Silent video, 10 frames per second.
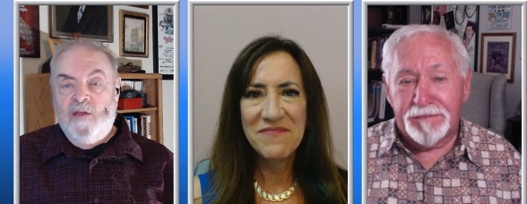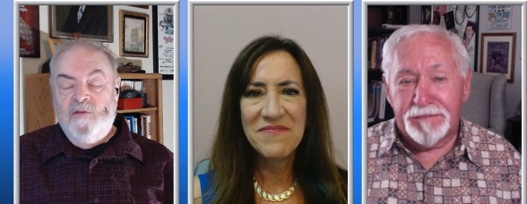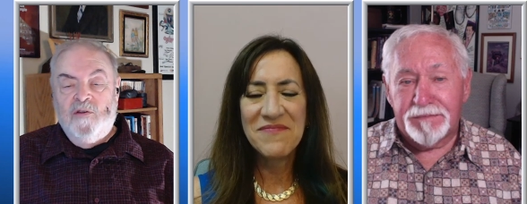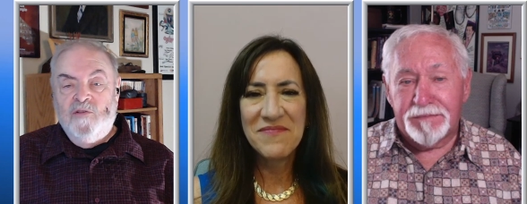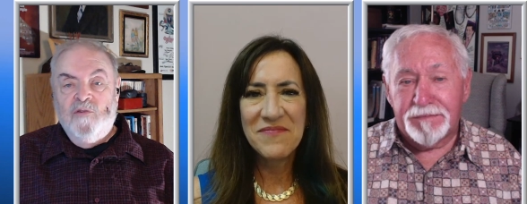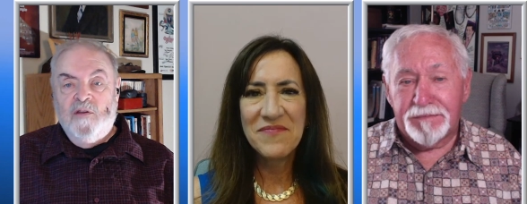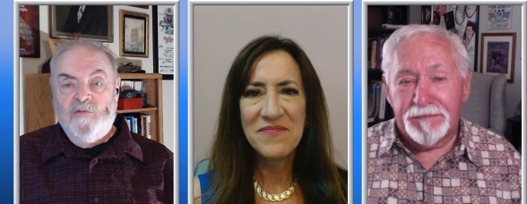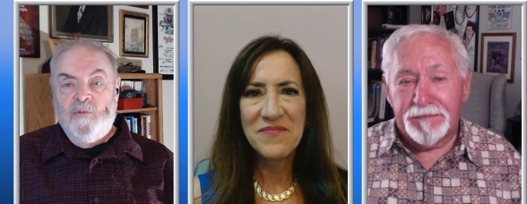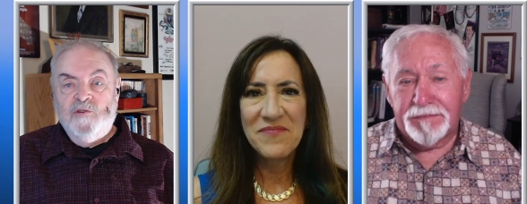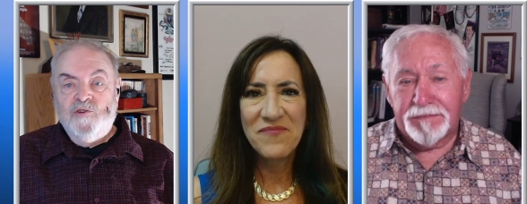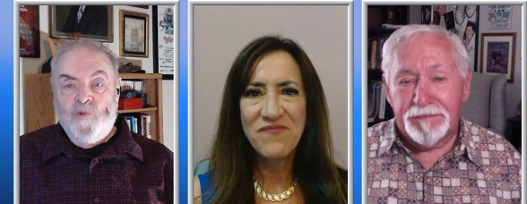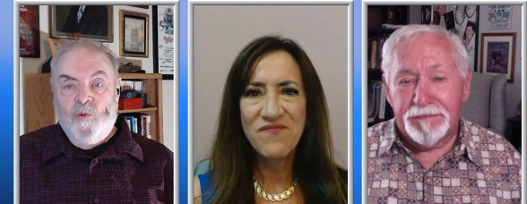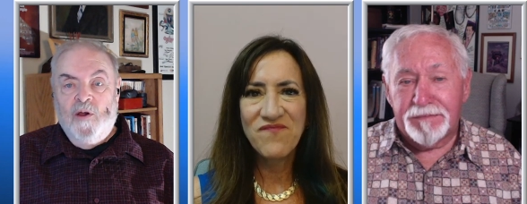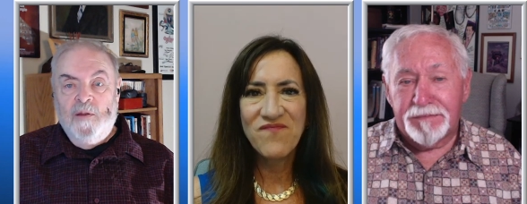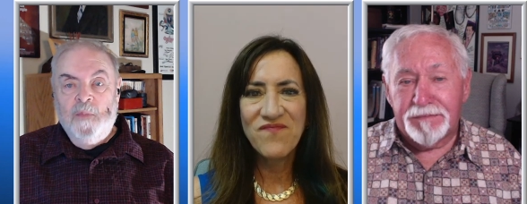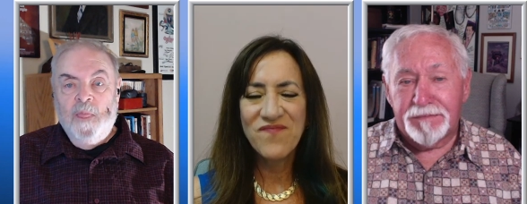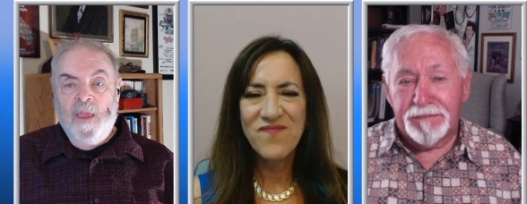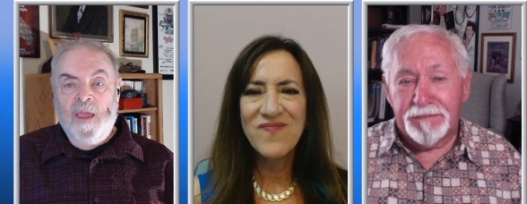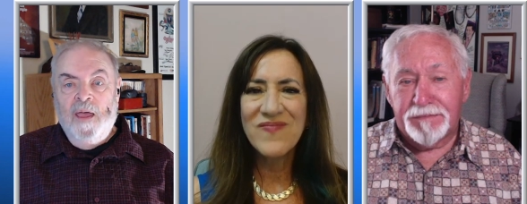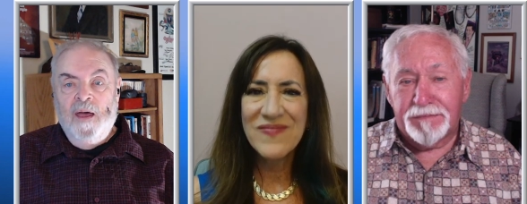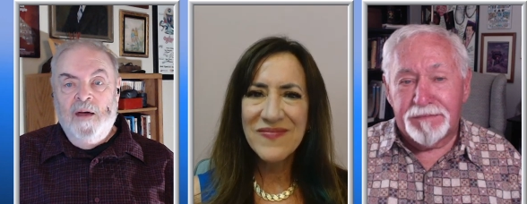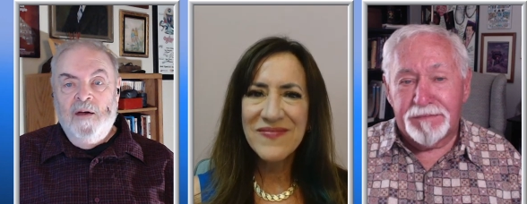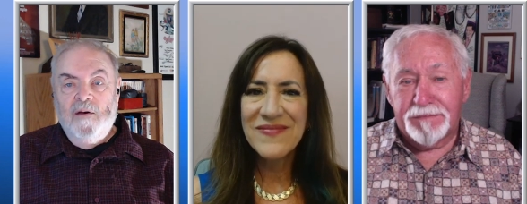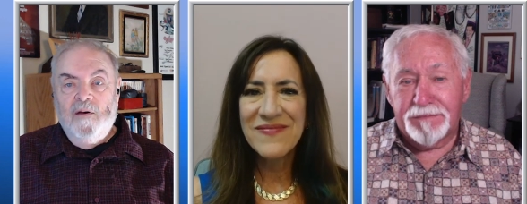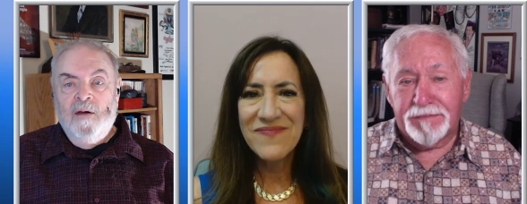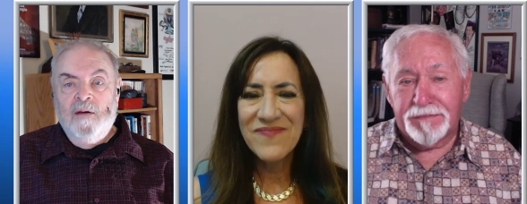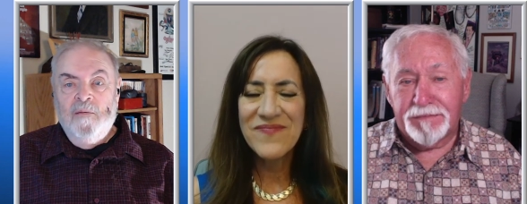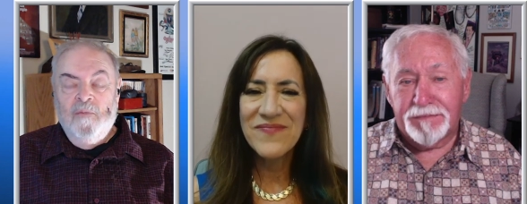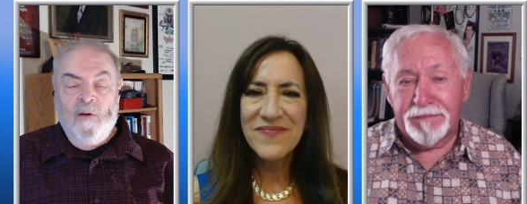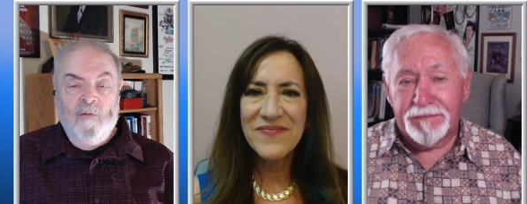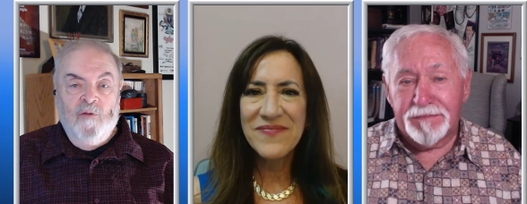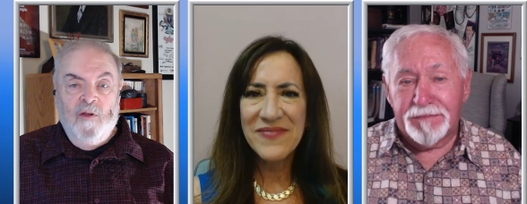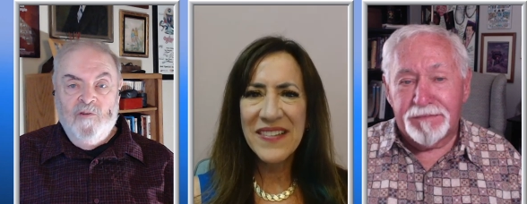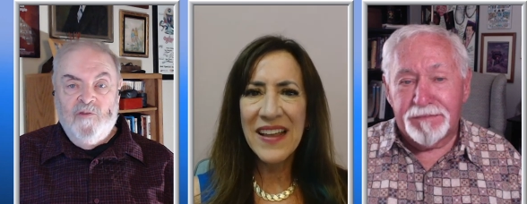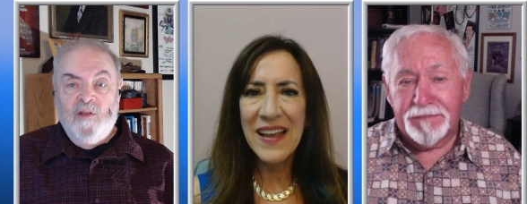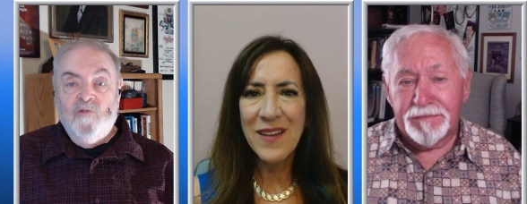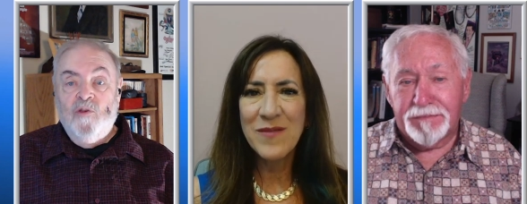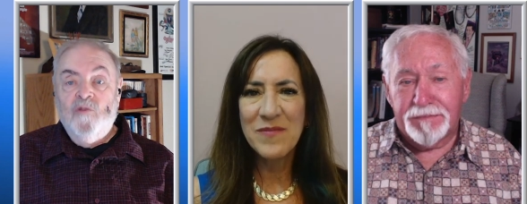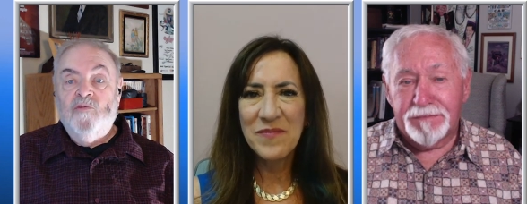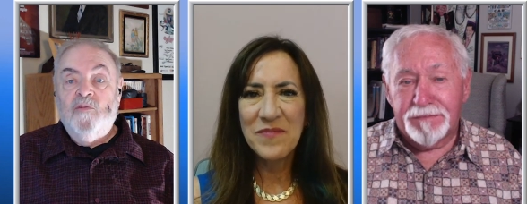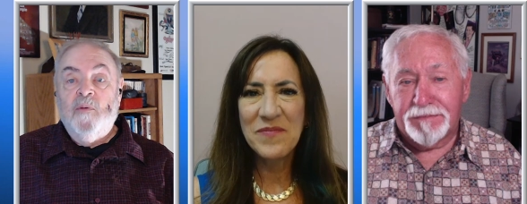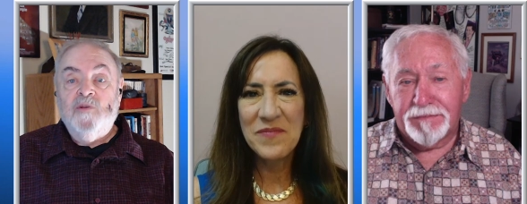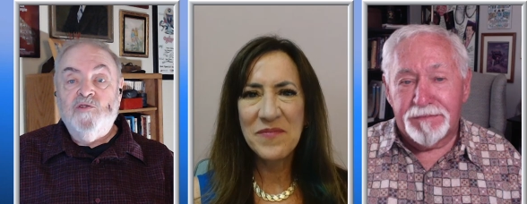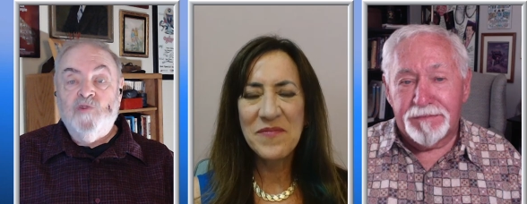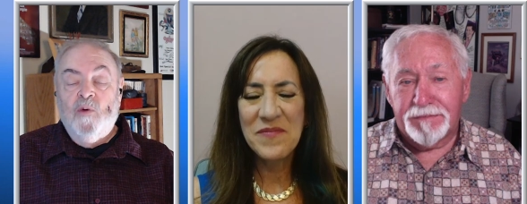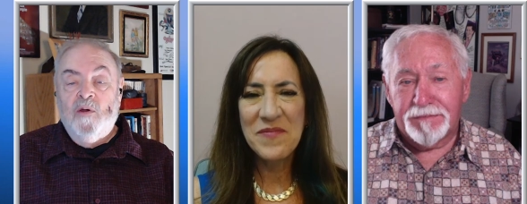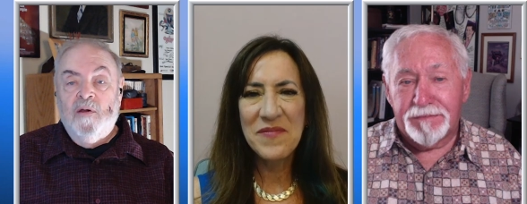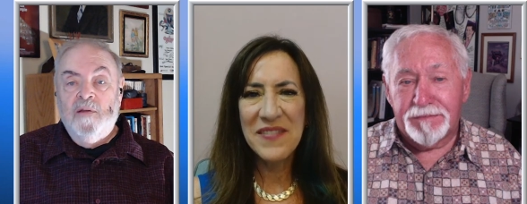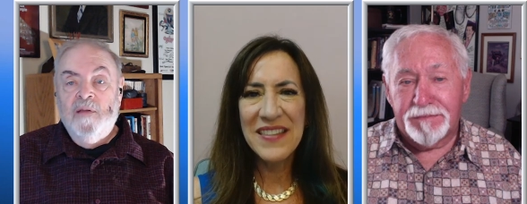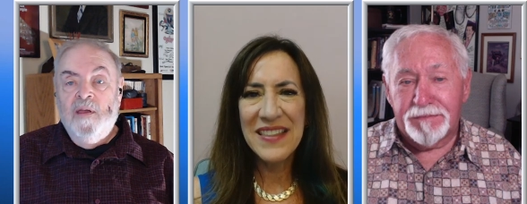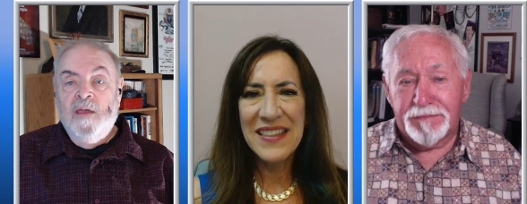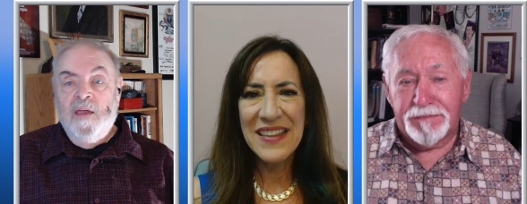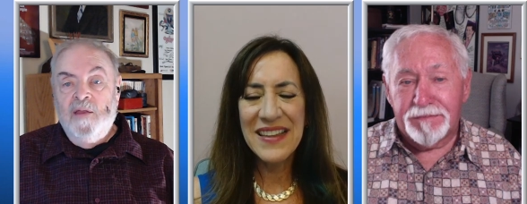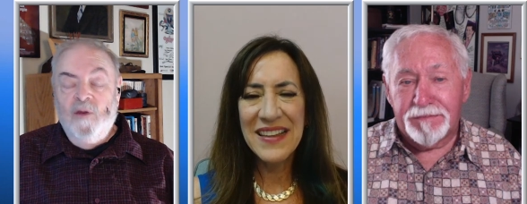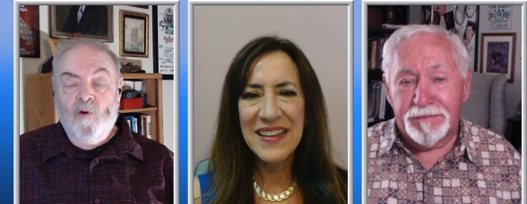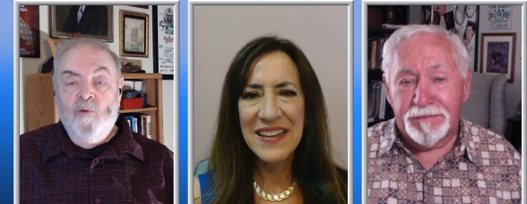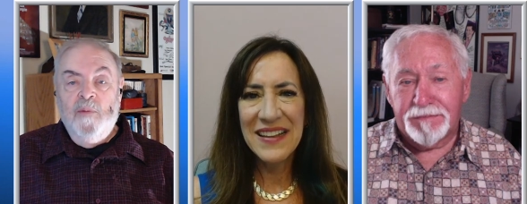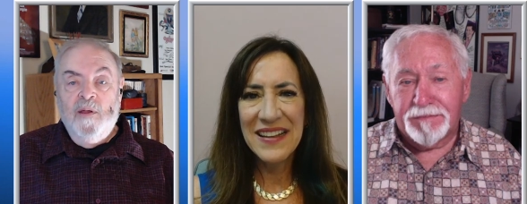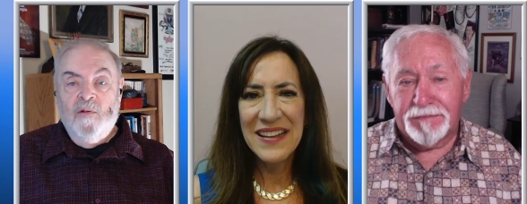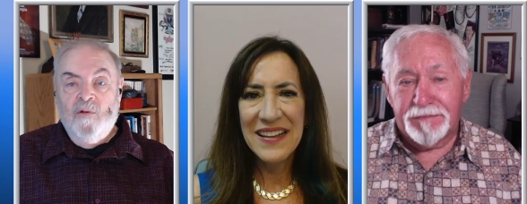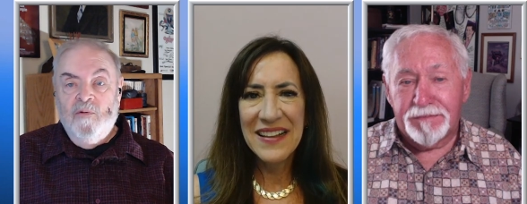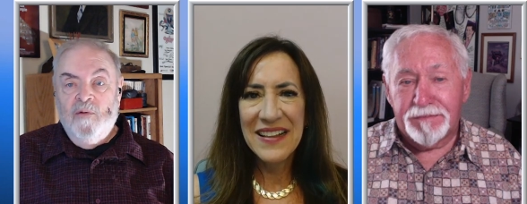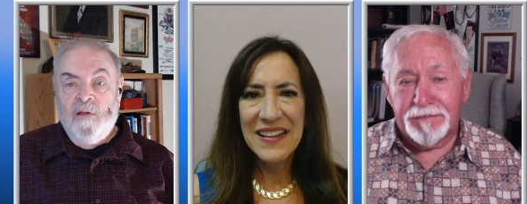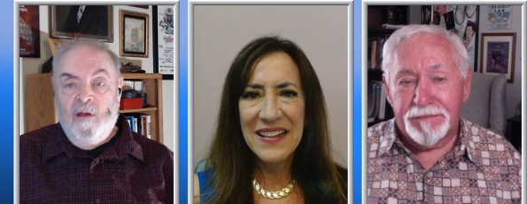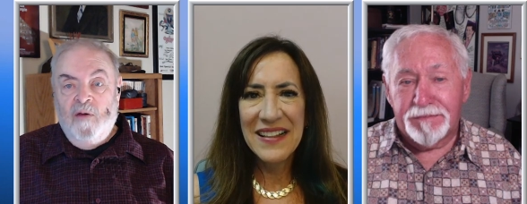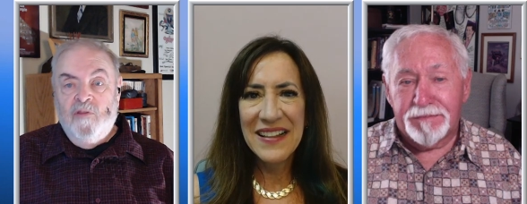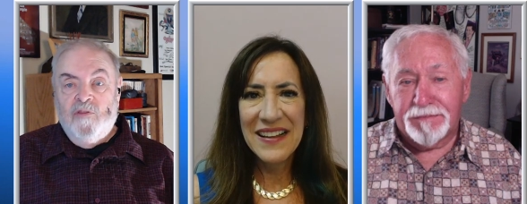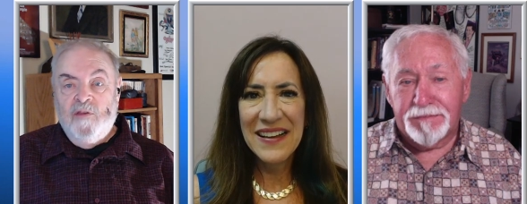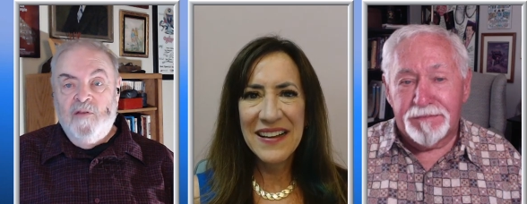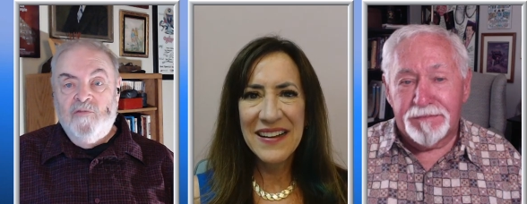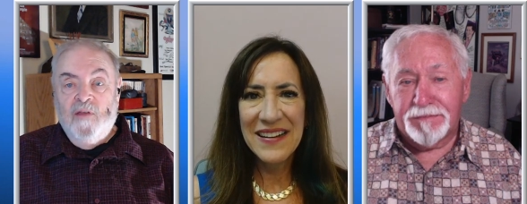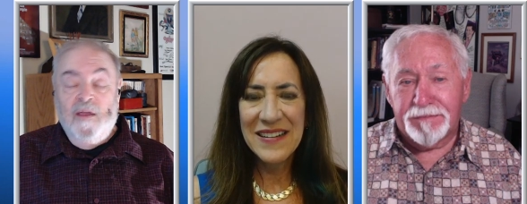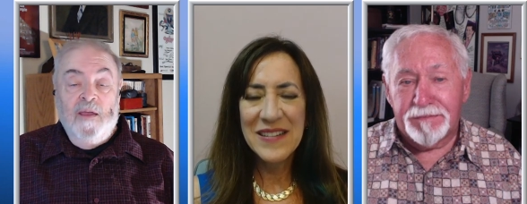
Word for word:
Speaker 1: You can drink as much as you want uh, uh, of various things, or use as much as you want on in oatmeal or uh, other things.